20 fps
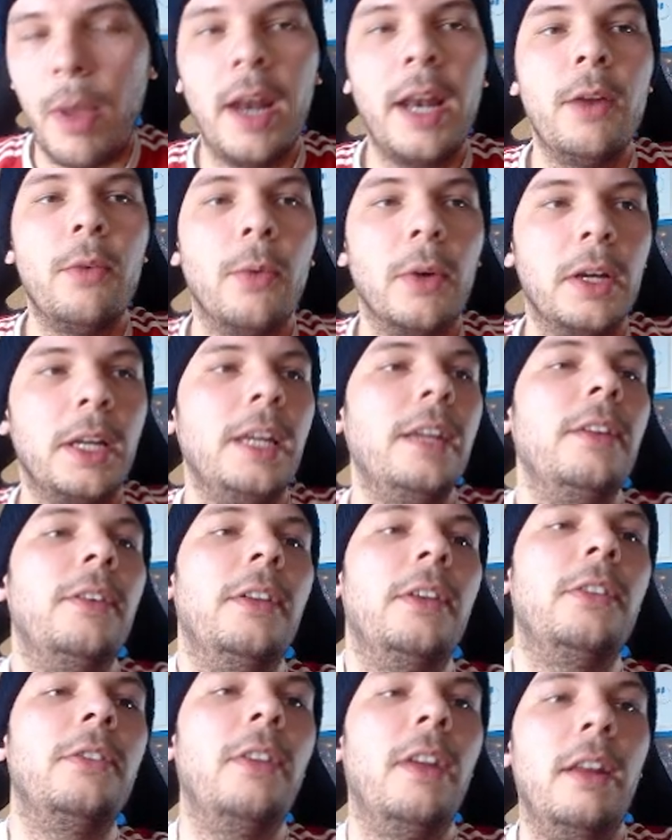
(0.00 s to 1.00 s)
many
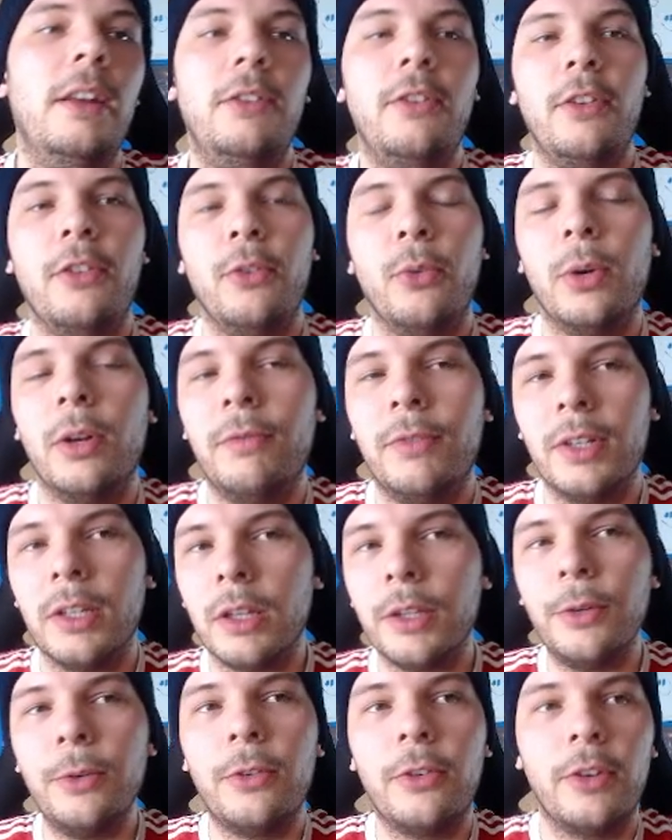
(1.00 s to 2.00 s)
rookies, it just sort of
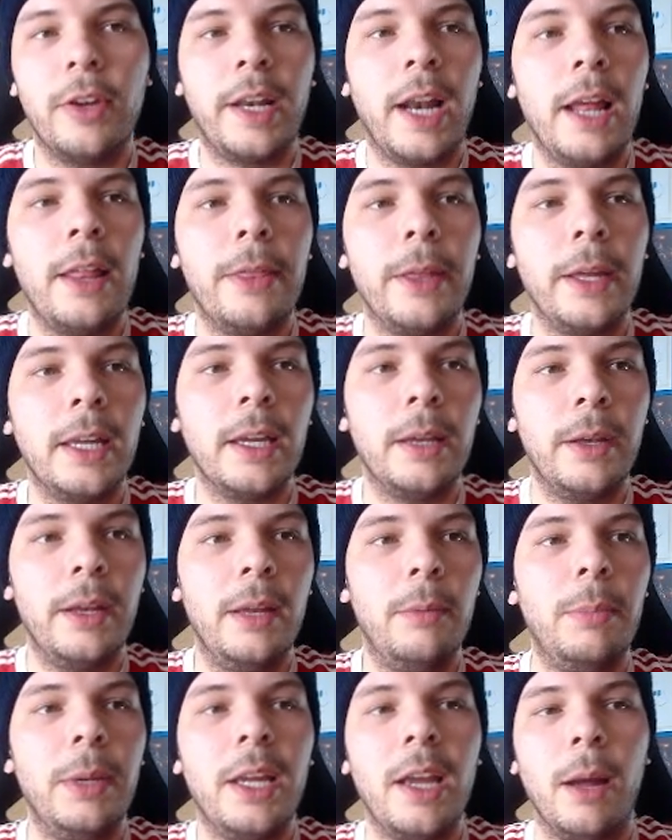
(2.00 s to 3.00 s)
dilutes it, and I think
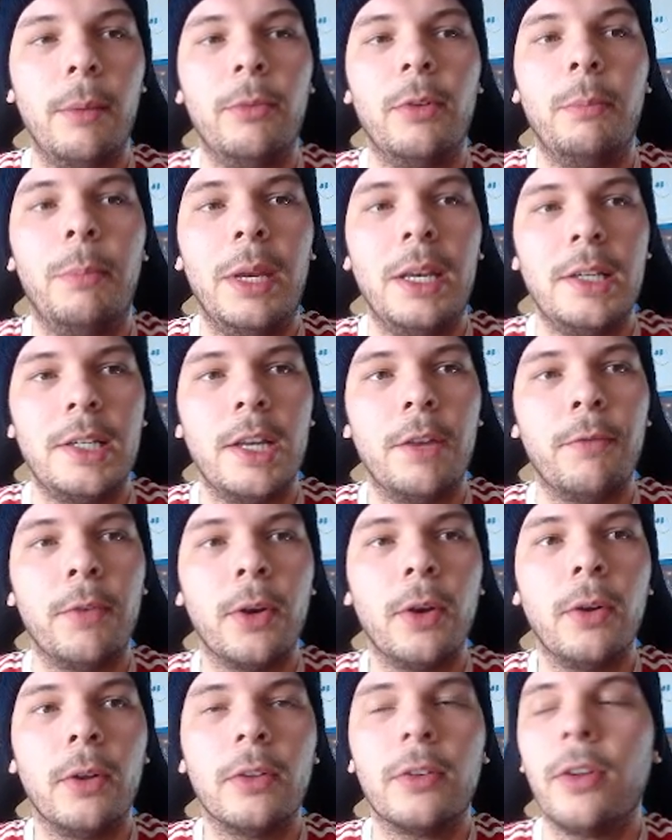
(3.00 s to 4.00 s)
it becomes a bit
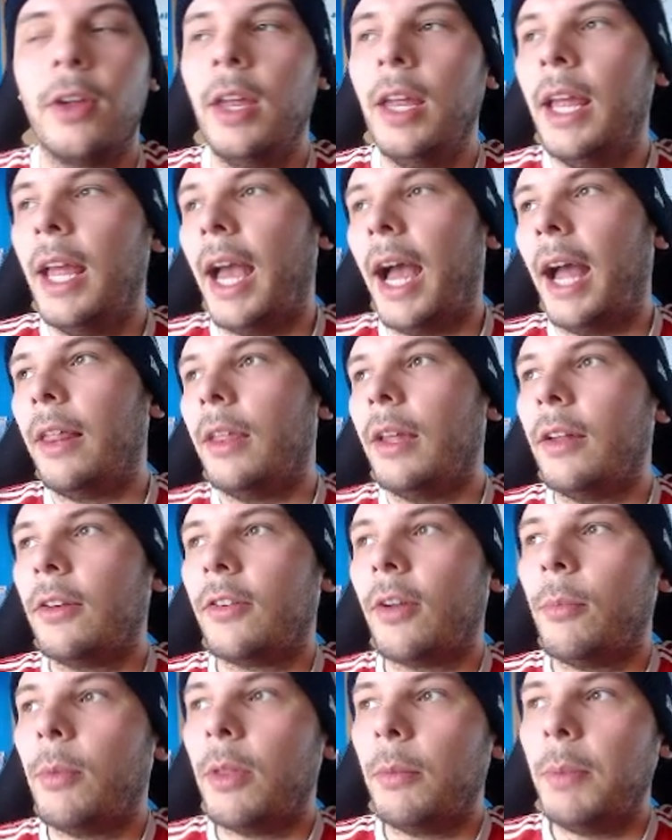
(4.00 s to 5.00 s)
difficult. I think
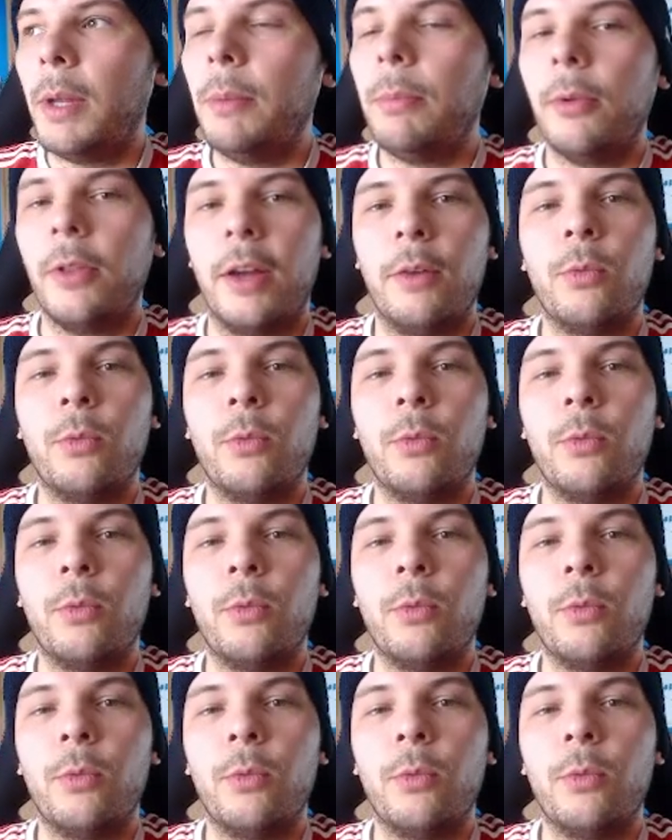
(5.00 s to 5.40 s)
some of the people